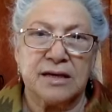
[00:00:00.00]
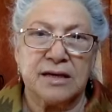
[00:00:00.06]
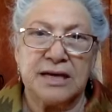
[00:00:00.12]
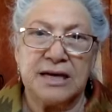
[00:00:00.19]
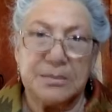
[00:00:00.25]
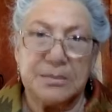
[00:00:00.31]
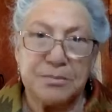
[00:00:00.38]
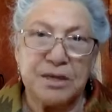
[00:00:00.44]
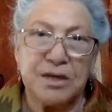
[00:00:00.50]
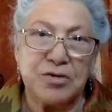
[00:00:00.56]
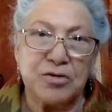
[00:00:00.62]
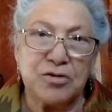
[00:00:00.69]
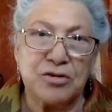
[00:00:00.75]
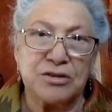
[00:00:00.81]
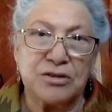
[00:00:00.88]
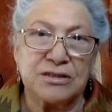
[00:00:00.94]
And
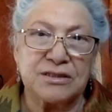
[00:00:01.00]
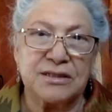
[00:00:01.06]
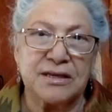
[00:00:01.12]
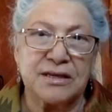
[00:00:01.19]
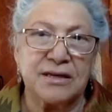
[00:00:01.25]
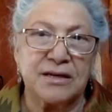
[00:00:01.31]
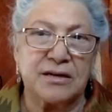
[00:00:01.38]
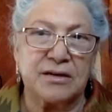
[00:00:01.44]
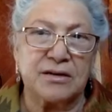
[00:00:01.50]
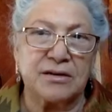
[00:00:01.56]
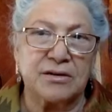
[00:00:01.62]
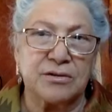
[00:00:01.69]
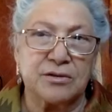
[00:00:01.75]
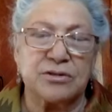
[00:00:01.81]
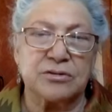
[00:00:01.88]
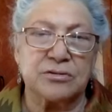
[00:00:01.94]
because they are
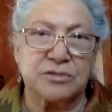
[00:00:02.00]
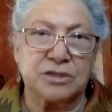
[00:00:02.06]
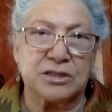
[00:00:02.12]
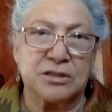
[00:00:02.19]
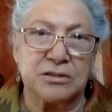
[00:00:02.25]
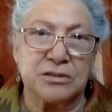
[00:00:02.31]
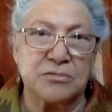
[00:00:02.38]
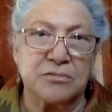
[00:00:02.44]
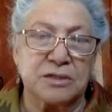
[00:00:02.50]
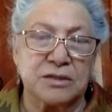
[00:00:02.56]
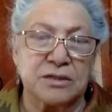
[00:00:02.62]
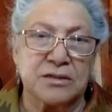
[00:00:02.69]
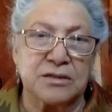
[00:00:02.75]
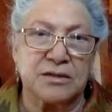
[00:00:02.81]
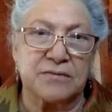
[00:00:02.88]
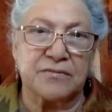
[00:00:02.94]
also children
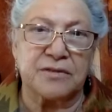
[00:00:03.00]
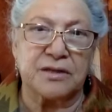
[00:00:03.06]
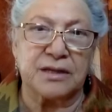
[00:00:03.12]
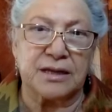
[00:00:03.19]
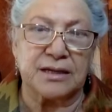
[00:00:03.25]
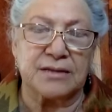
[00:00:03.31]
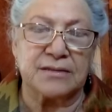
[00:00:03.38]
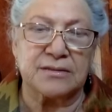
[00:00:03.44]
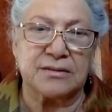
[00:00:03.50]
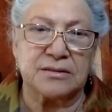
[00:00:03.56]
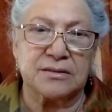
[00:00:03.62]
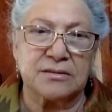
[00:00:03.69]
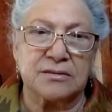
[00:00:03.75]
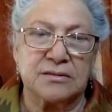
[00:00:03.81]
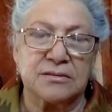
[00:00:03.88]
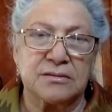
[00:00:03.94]
of the light,
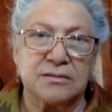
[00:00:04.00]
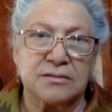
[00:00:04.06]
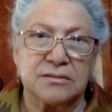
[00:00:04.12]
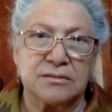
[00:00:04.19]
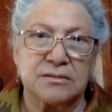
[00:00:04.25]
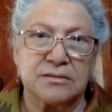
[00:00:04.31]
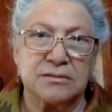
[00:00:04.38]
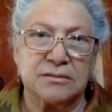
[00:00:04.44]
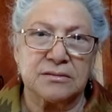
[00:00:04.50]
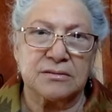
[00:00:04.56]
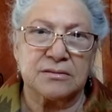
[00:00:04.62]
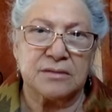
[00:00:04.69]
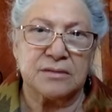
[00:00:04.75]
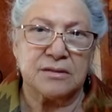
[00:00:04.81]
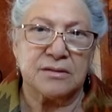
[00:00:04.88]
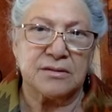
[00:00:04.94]

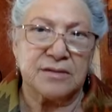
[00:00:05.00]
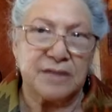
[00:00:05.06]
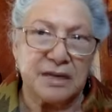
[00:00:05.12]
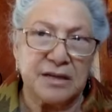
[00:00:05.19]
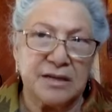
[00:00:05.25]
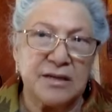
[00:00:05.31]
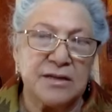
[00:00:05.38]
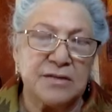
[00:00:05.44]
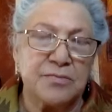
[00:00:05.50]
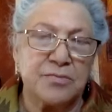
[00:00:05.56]
they need